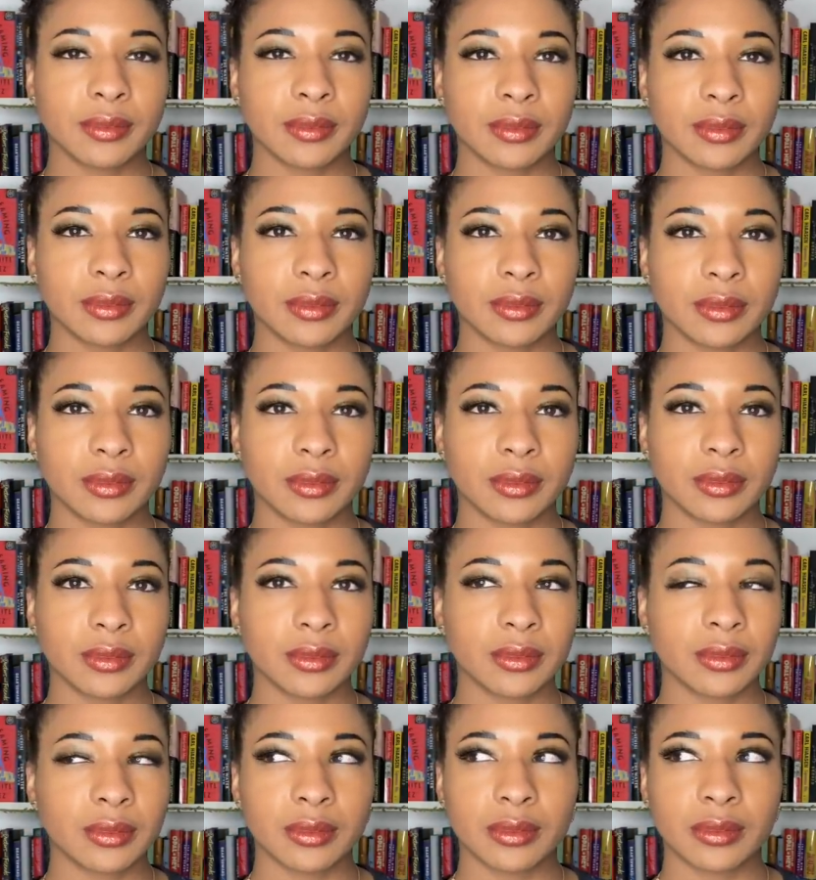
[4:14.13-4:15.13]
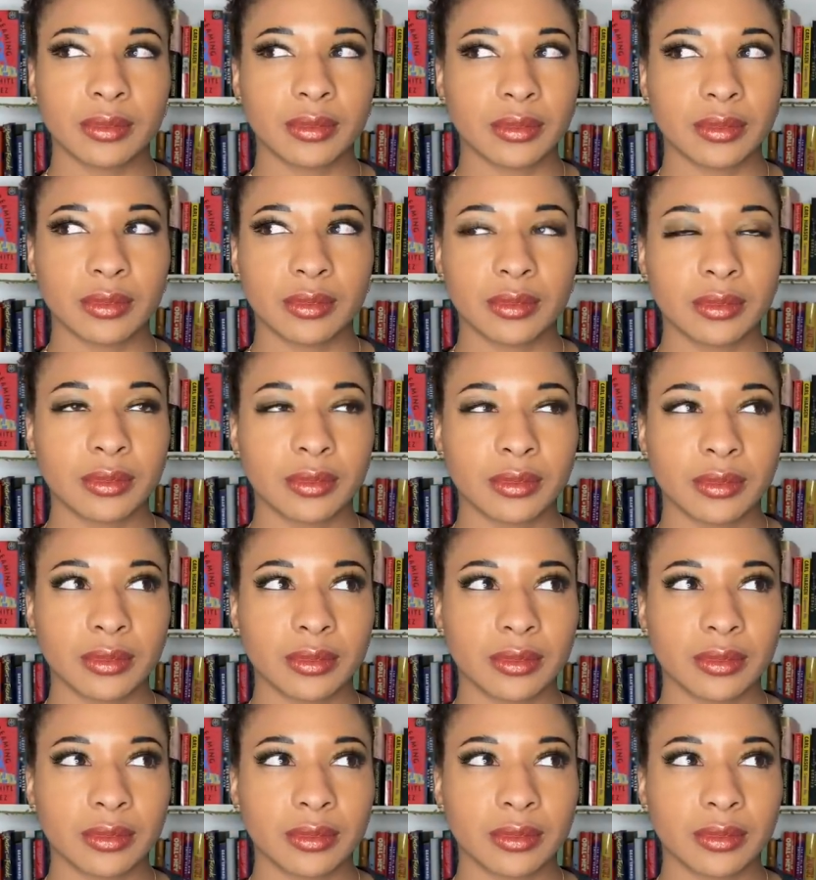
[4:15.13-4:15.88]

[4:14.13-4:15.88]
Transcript: [no speech]